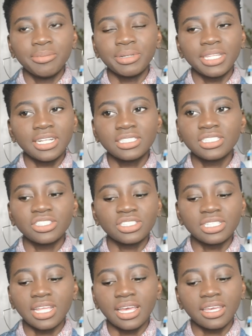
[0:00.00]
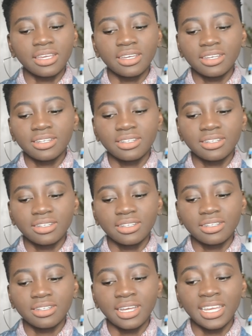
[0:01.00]
But that's just, like,
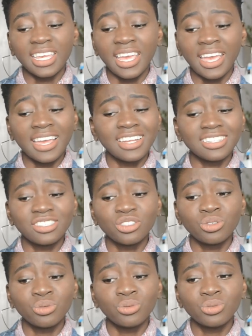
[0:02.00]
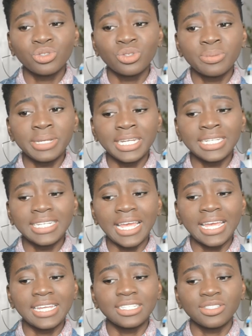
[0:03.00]
I can't. Too many
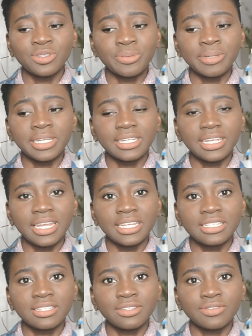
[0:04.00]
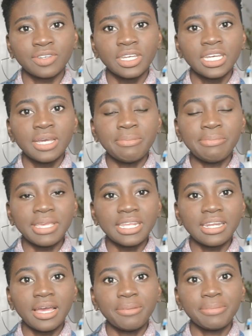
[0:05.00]
days. Too many days of me
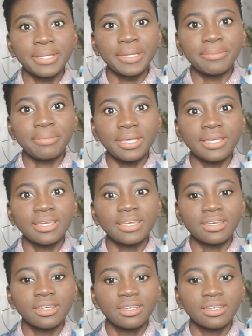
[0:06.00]
not being me.